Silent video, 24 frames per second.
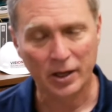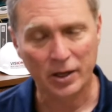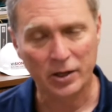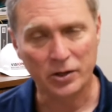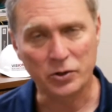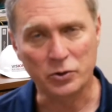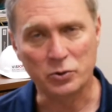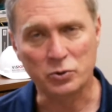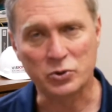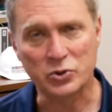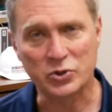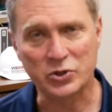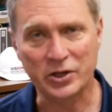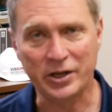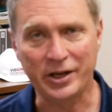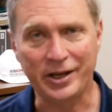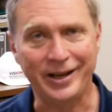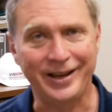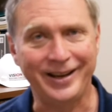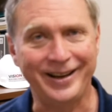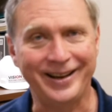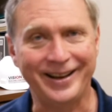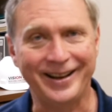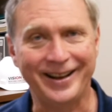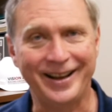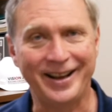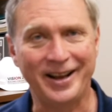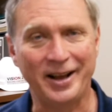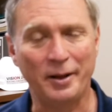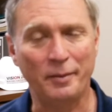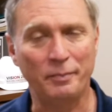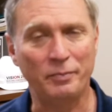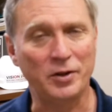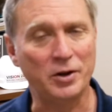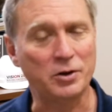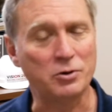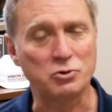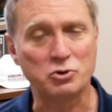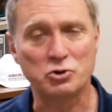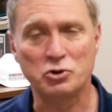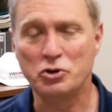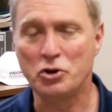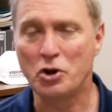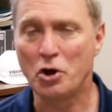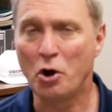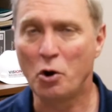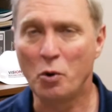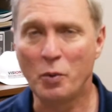You see, there's
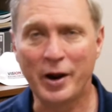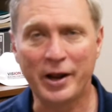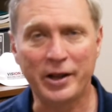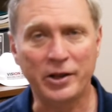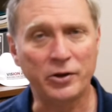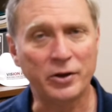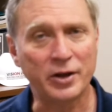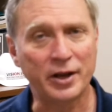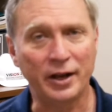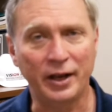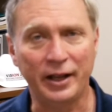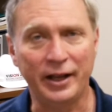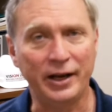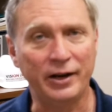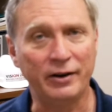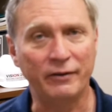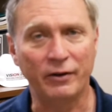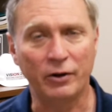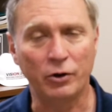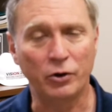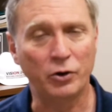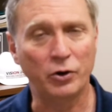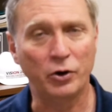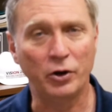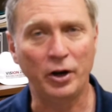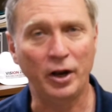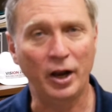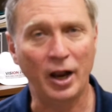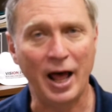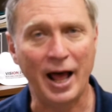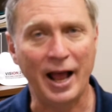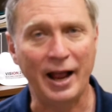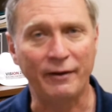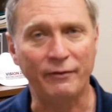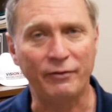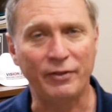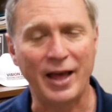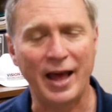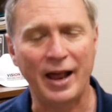no way you can lead a good life,